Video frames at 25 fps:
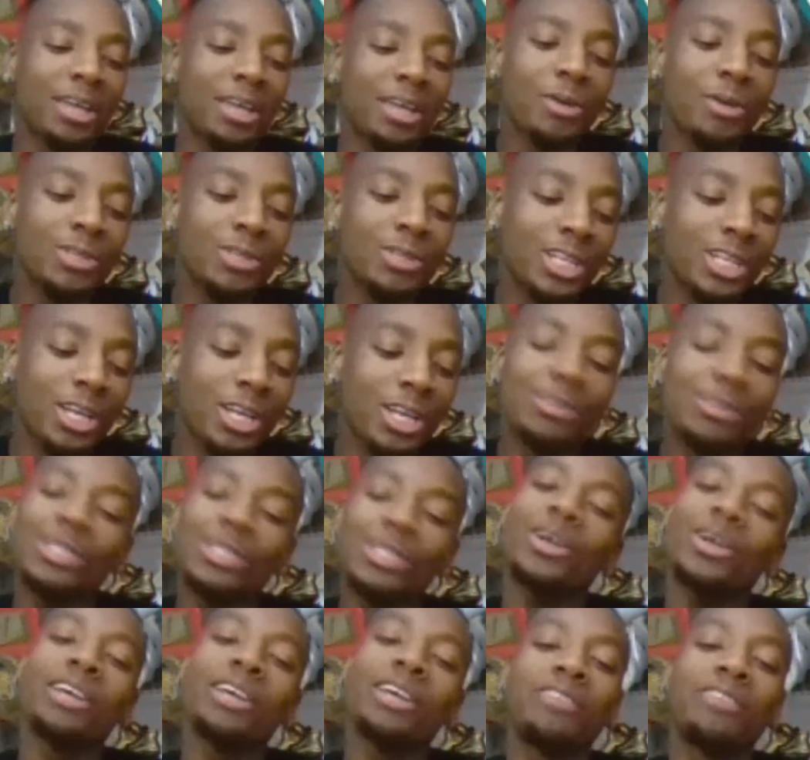It was
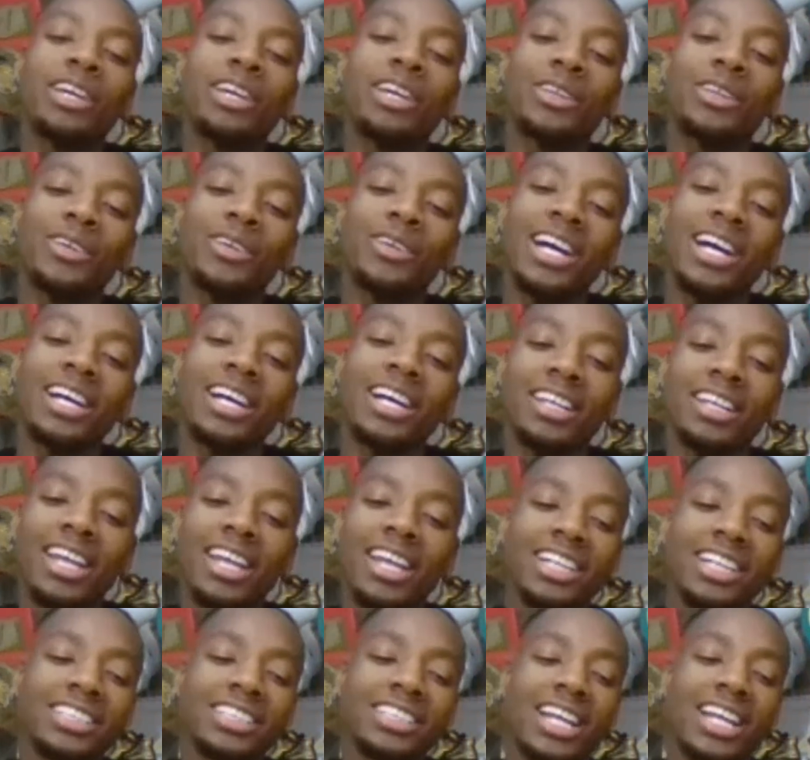a great victory.
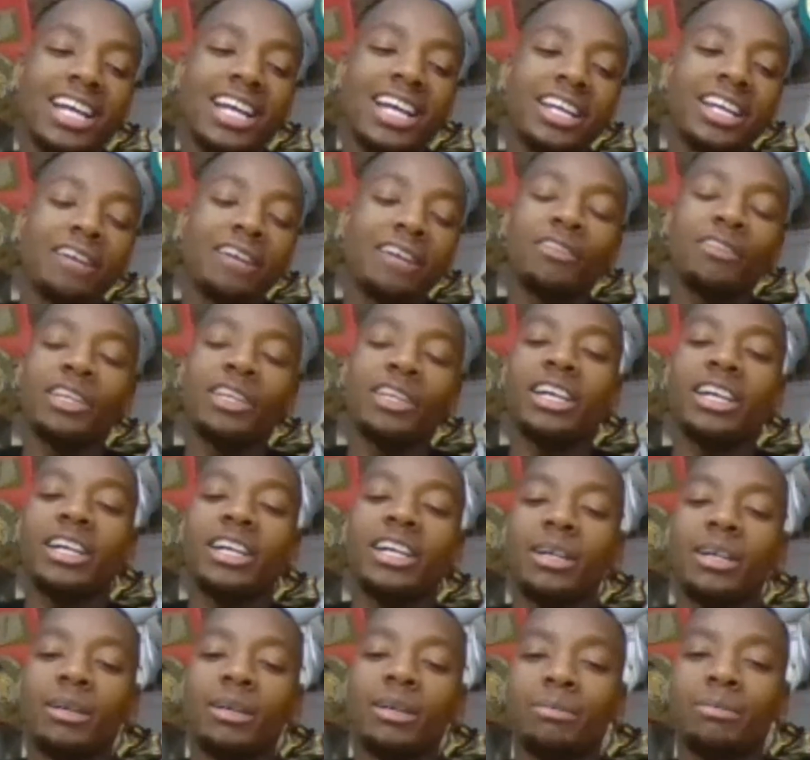Like I said, I definitely
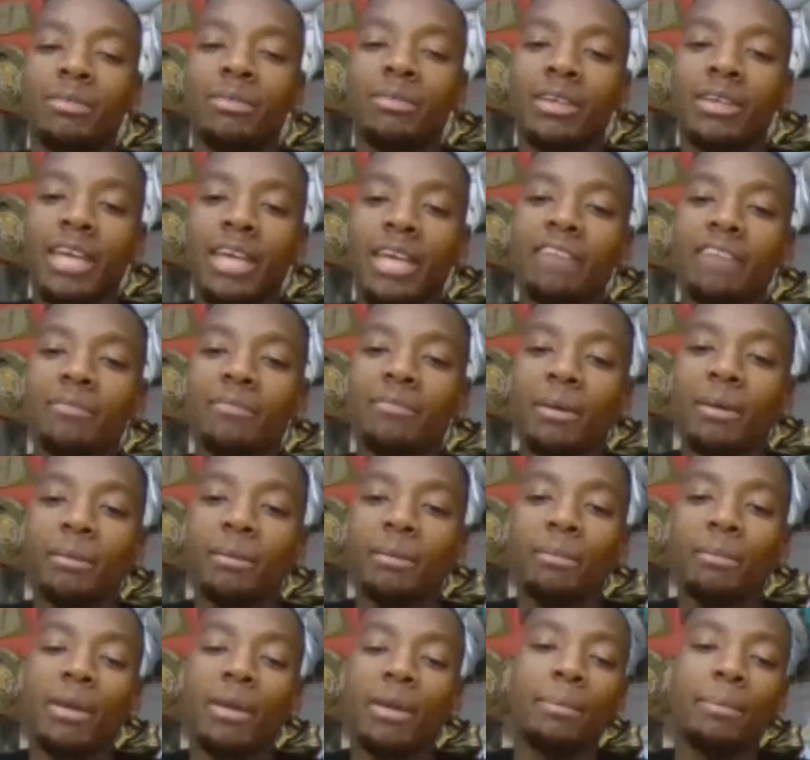gave
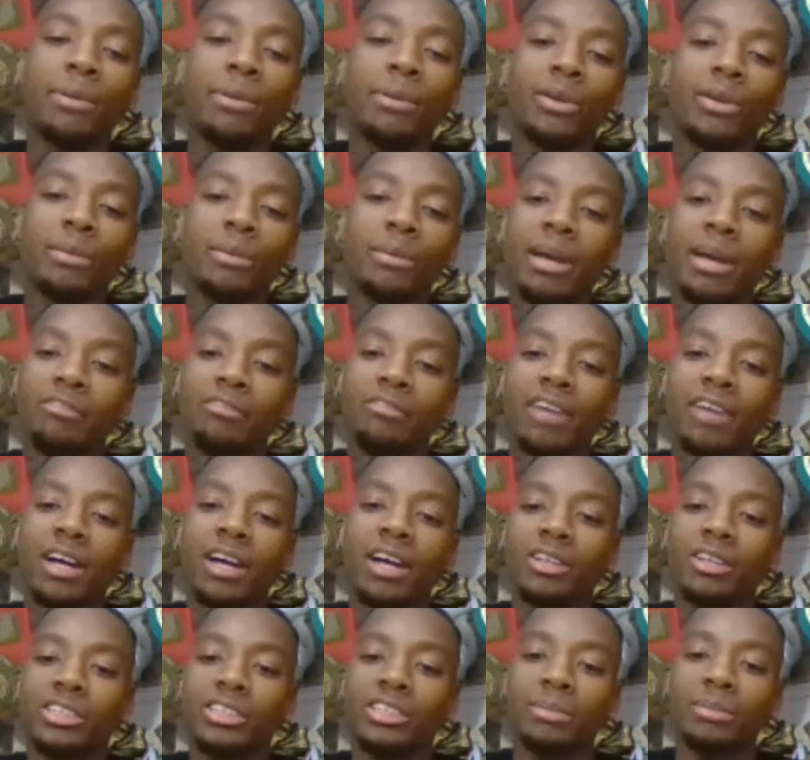my opponent Mike
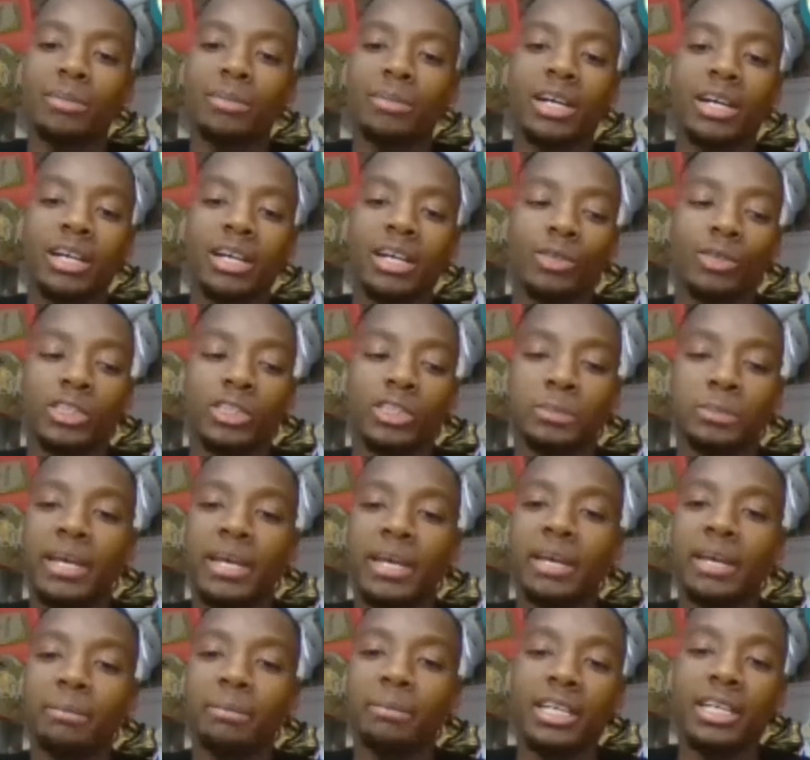Fowler some
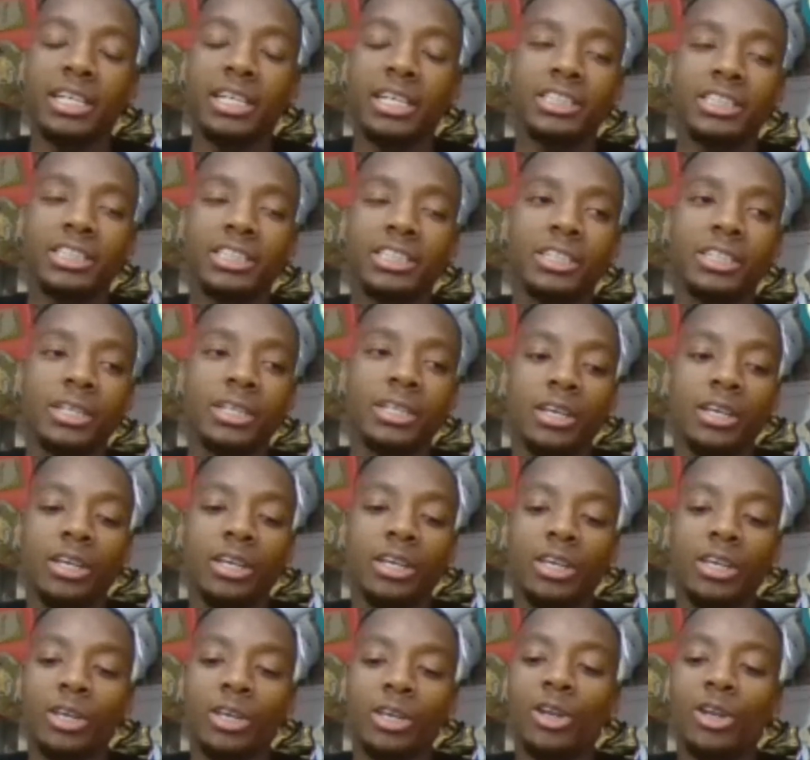respect because,
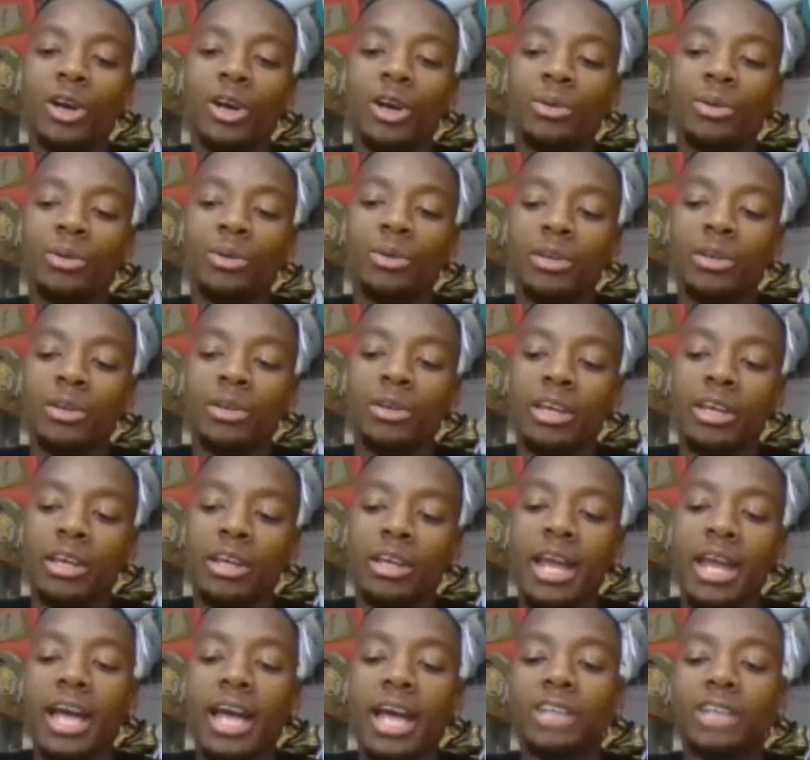
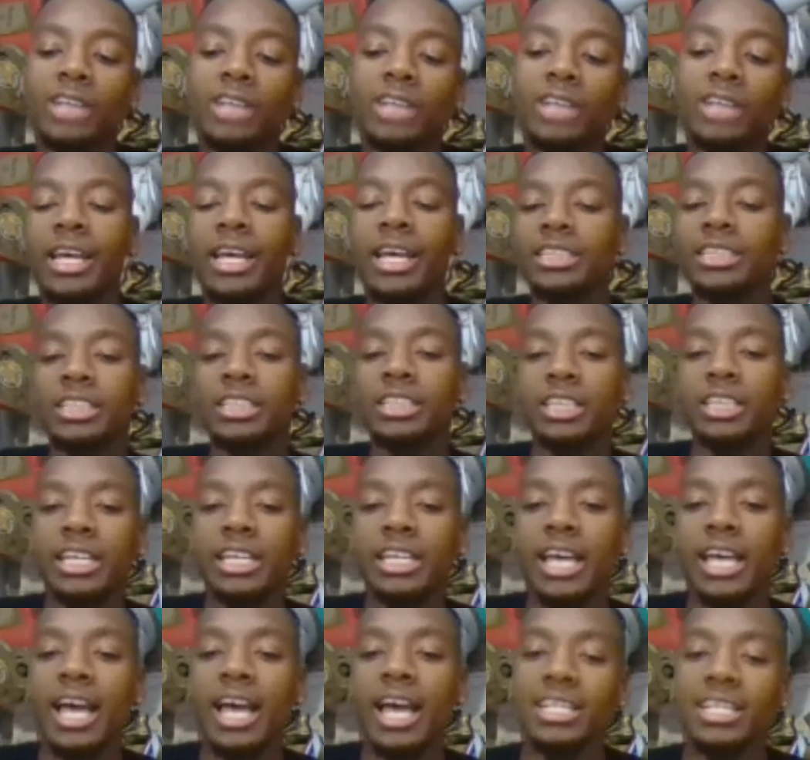naturally, yes,
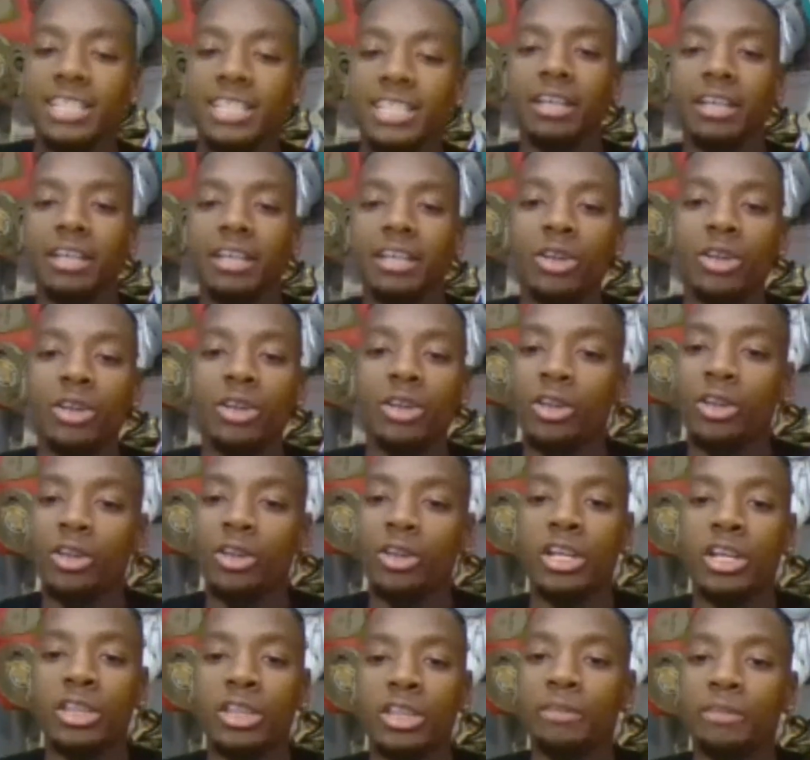he has that
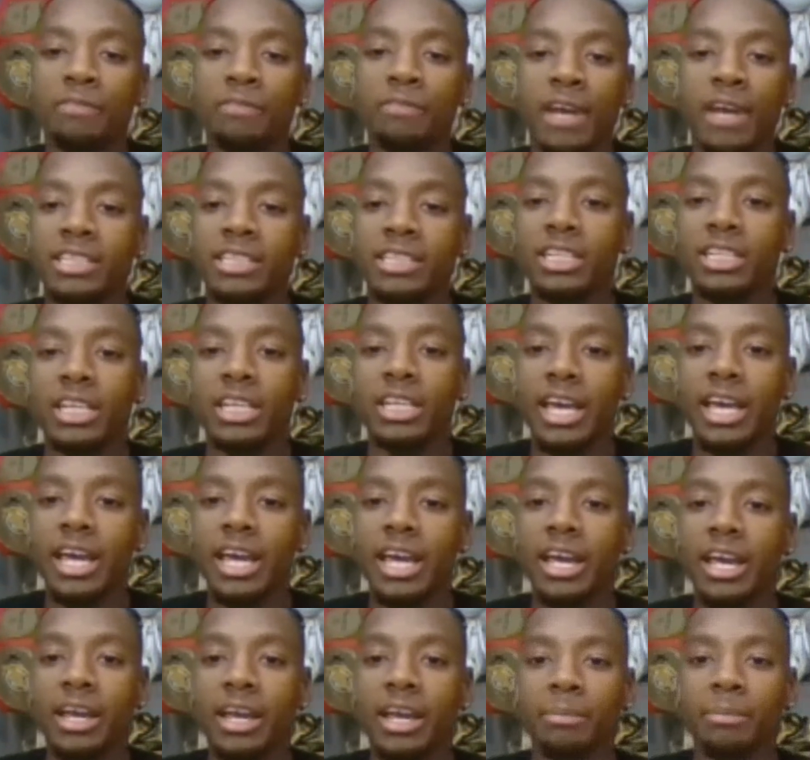33 fights in the
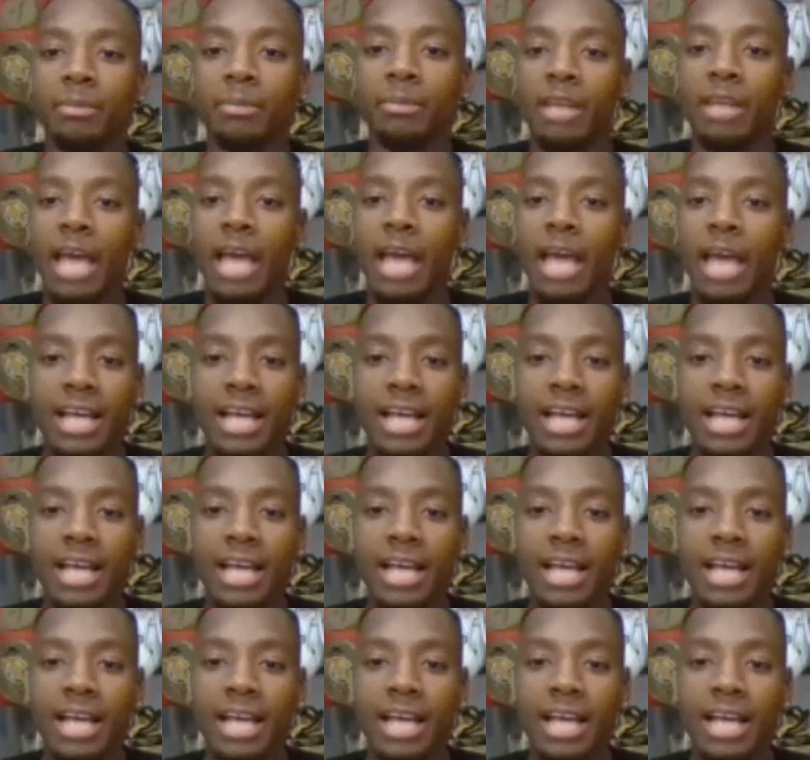game.